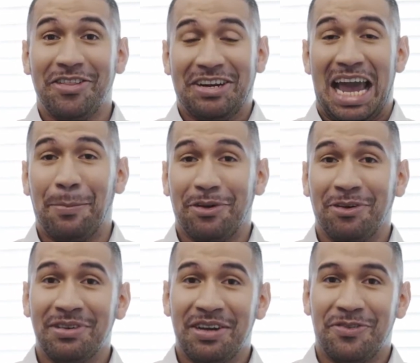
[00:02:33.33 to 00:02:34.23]
their
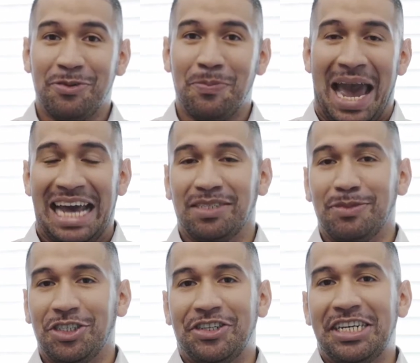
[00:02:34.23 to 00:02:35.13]
capital if you pass the
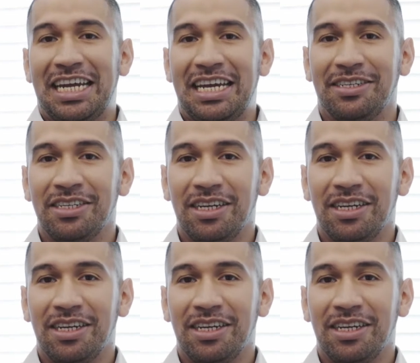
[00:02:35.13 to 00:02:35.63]
maturity date.